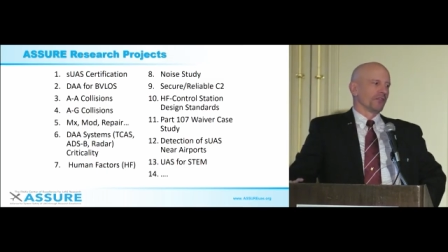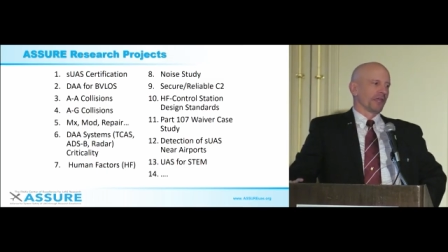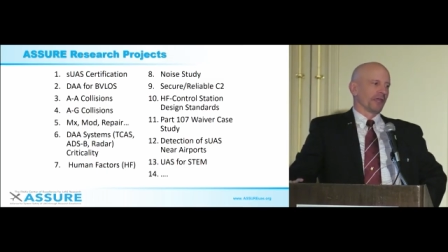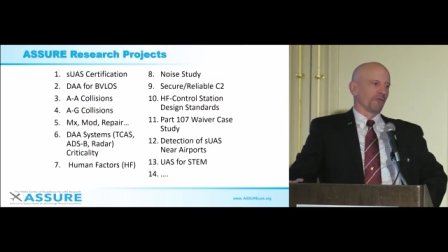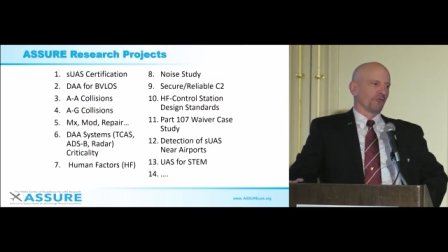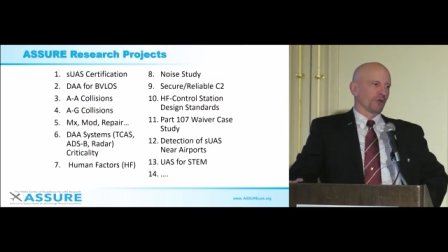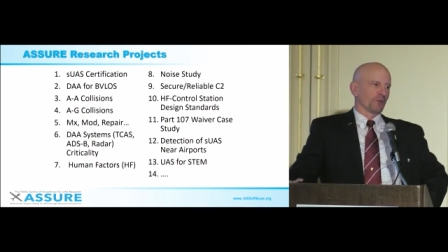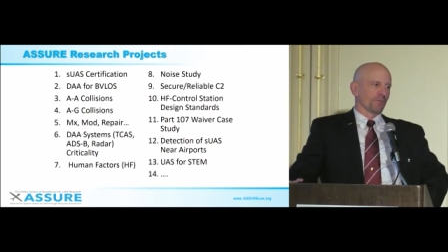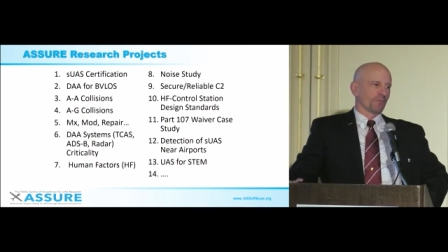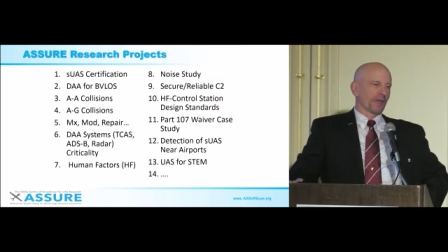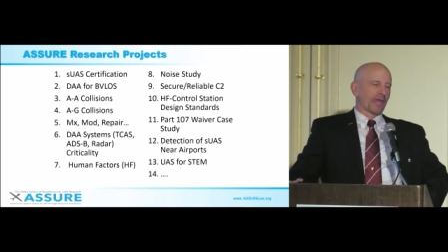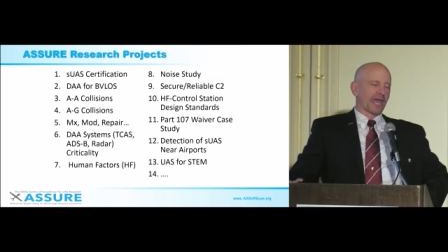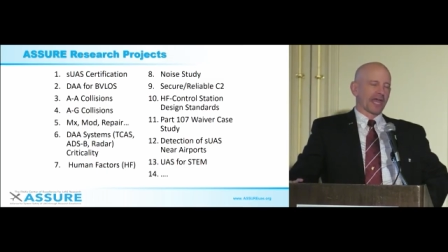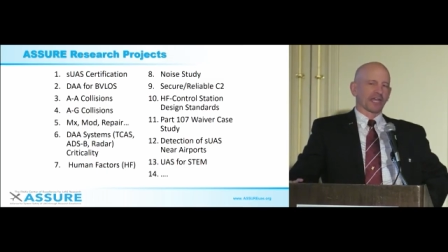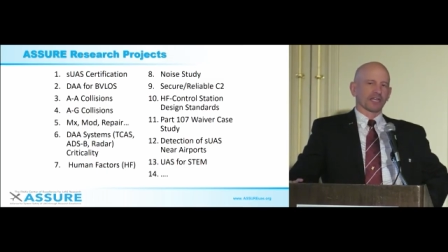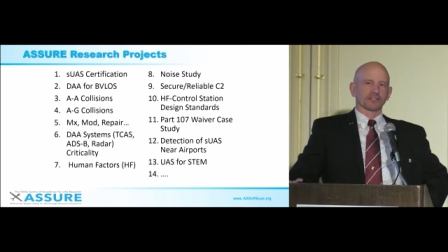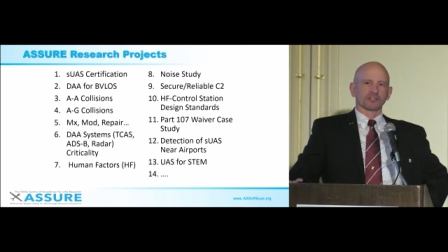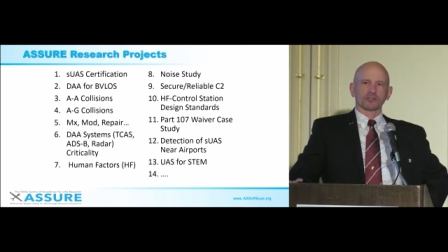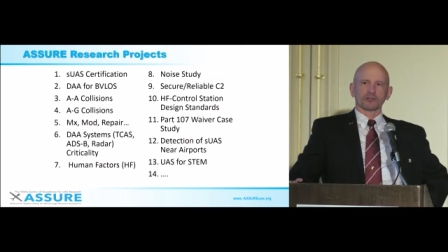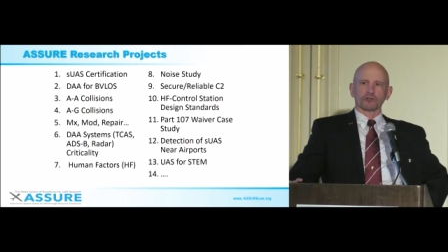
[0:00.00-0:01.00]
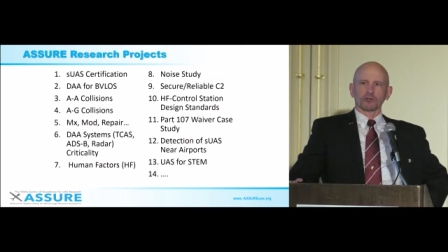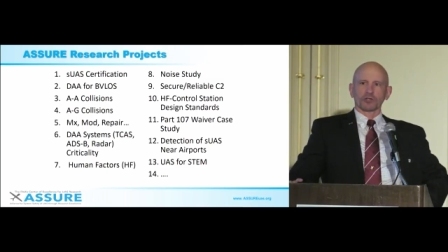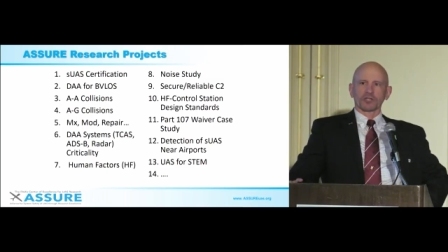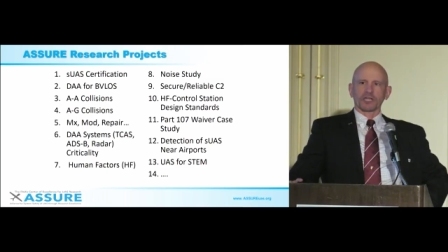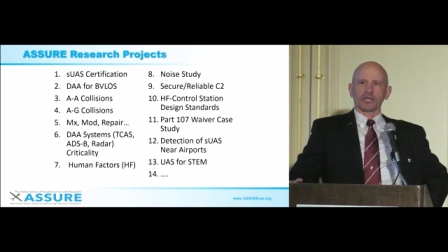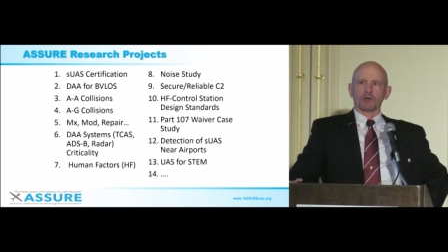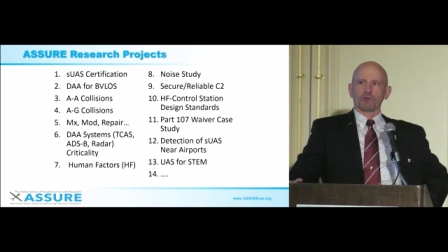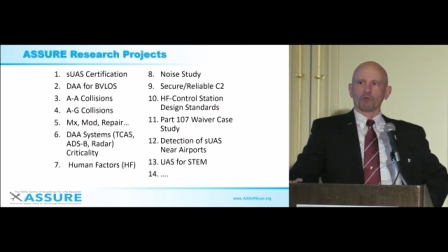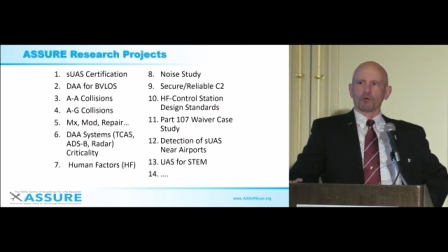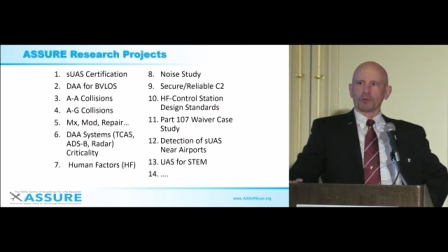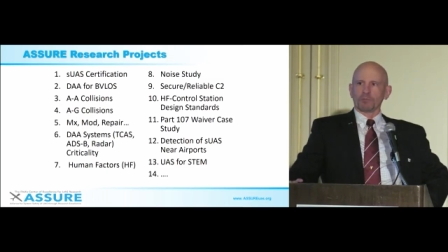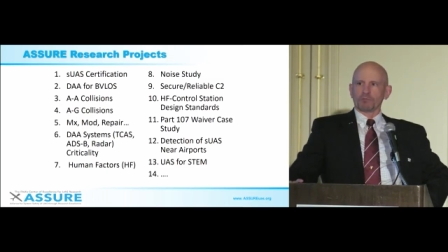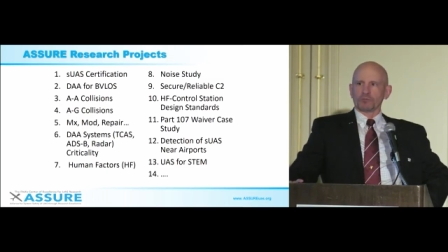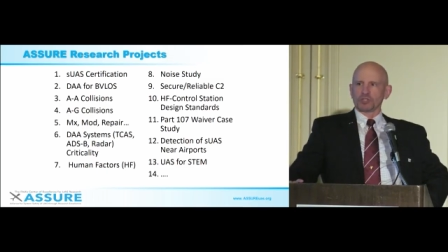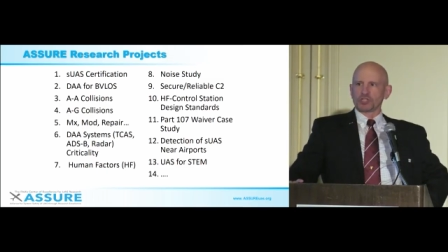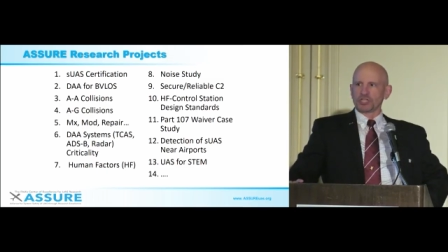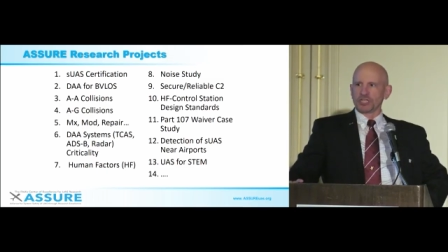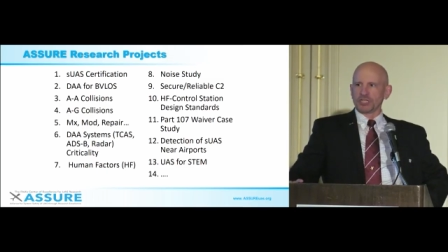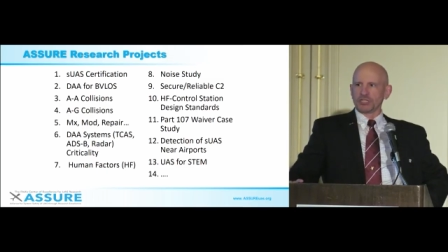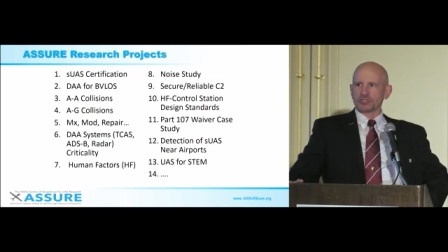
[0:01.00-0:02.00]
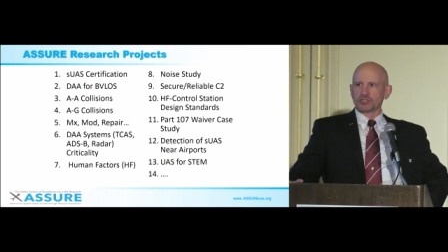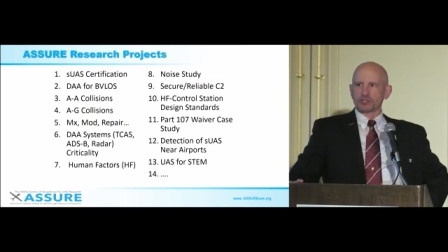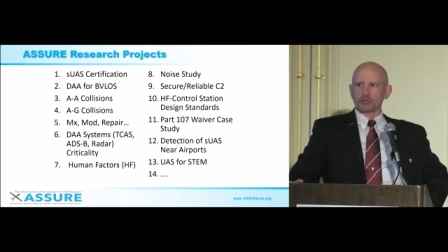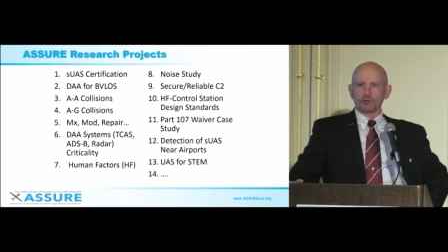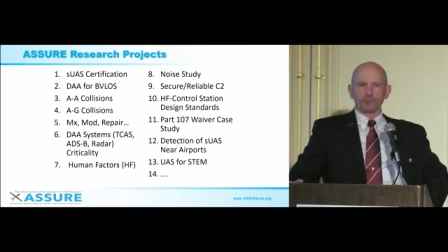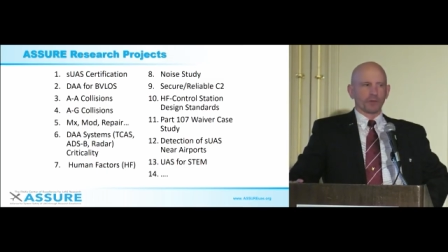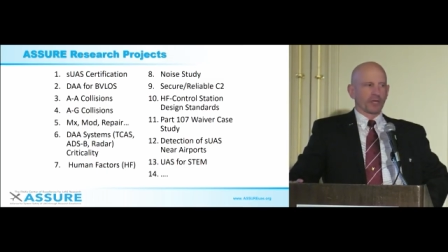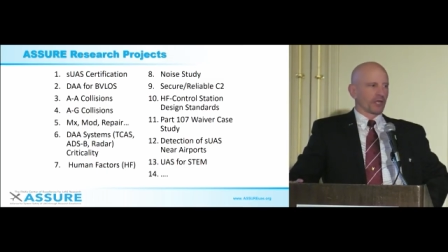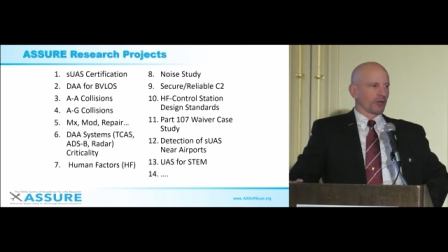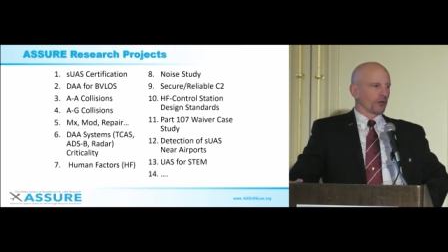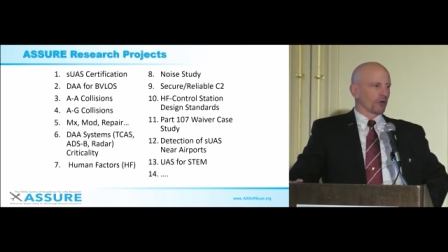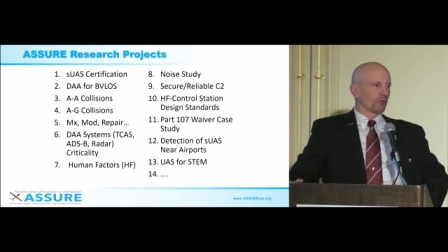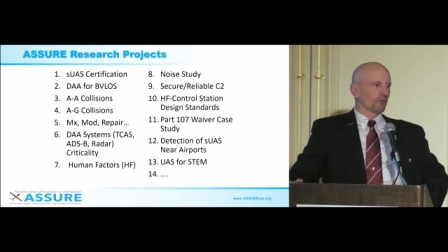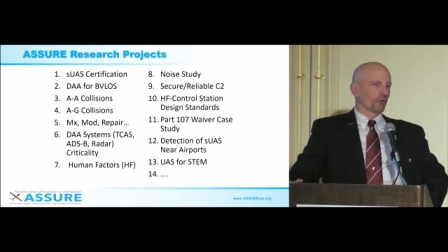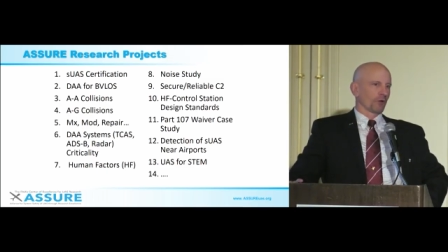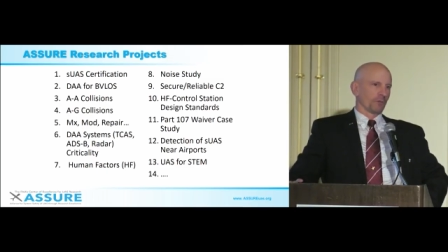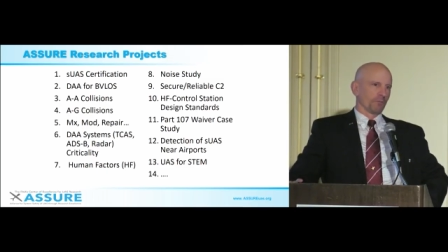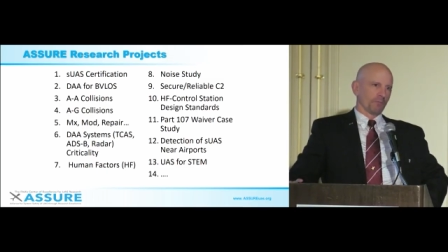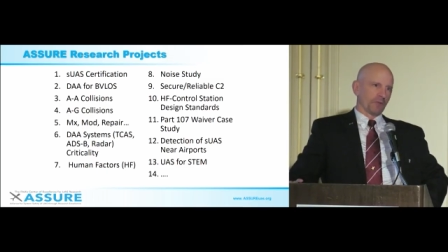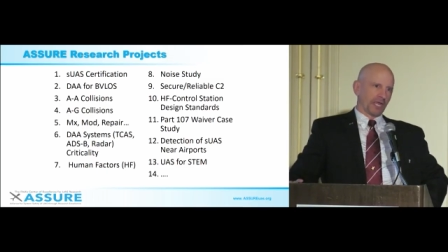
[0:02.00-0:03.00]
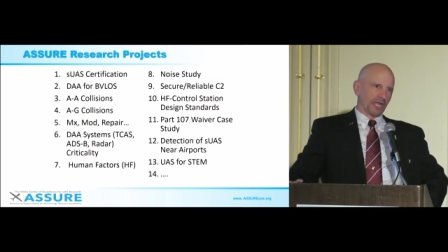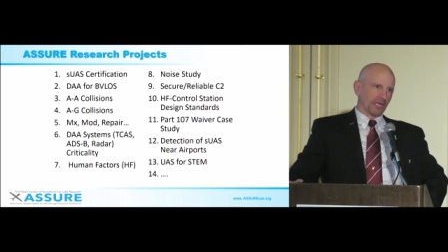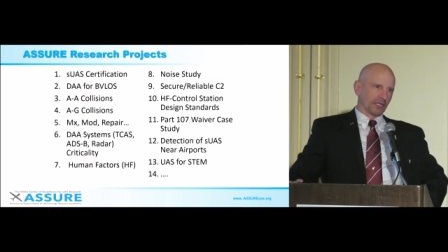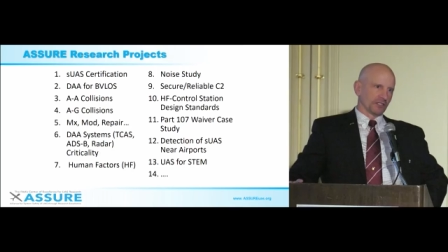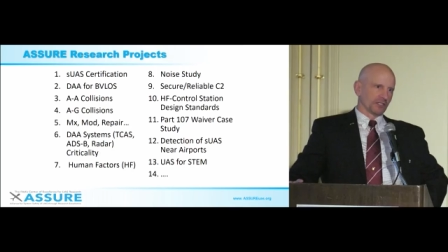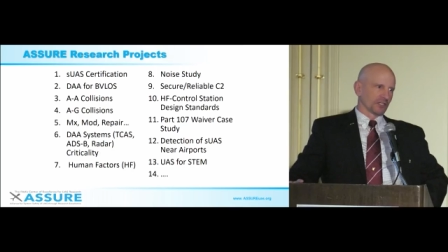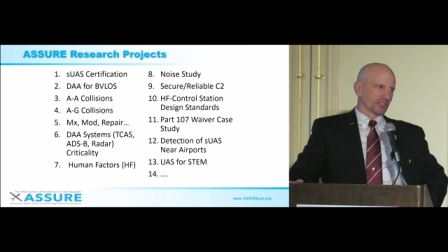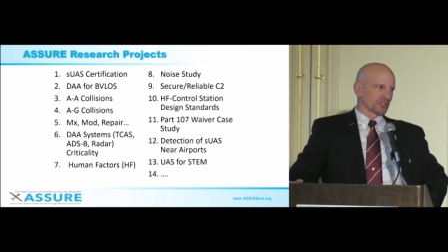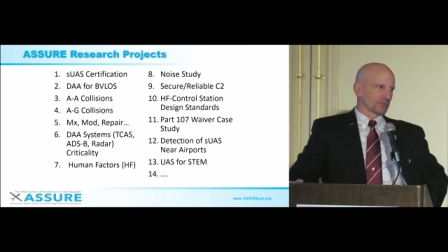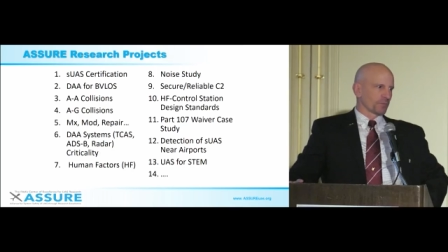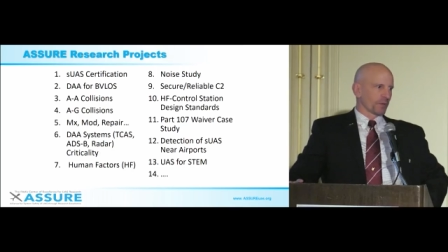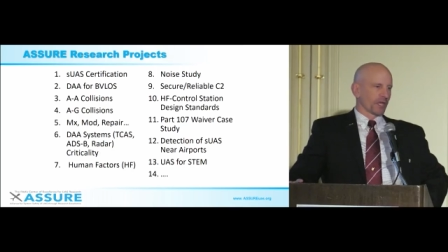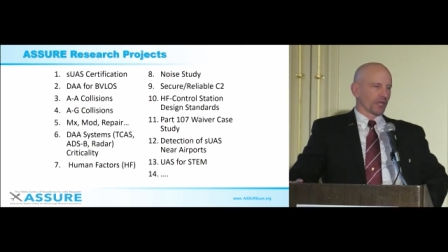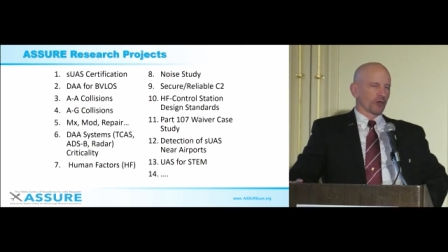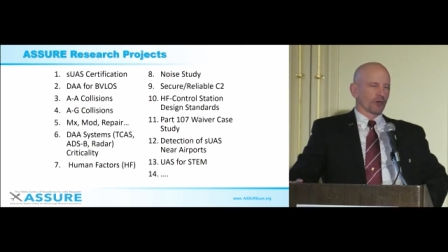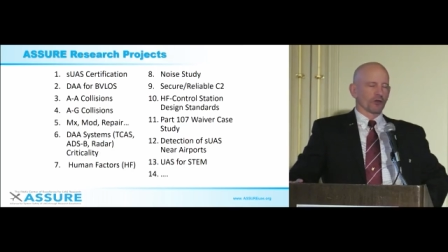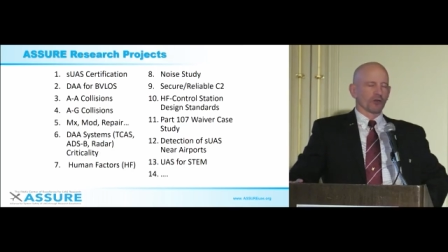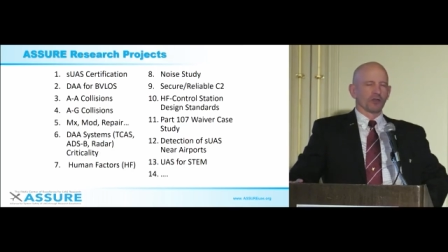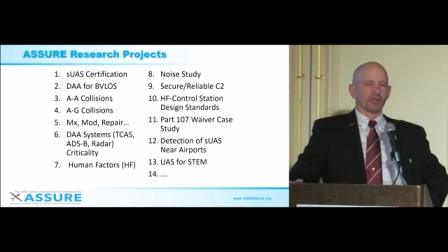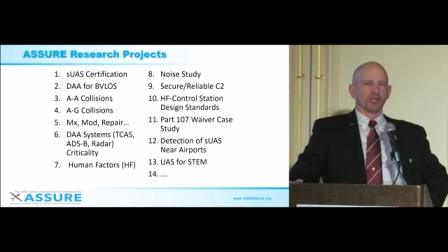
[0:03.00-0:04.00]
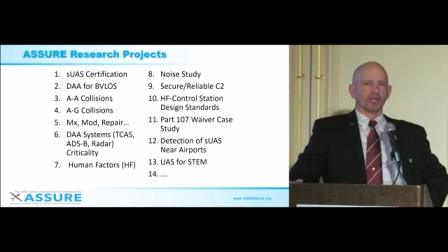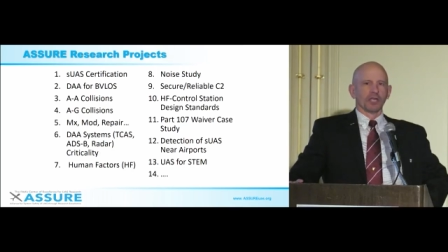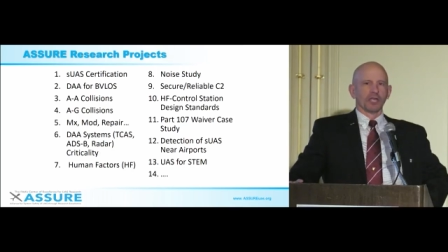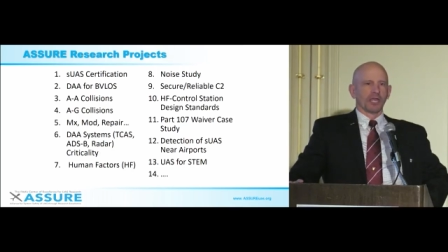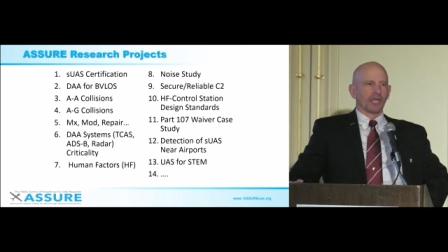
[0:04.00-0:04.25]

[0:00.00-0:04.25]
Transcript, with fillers: They went back to look at what machines do better, what man does better,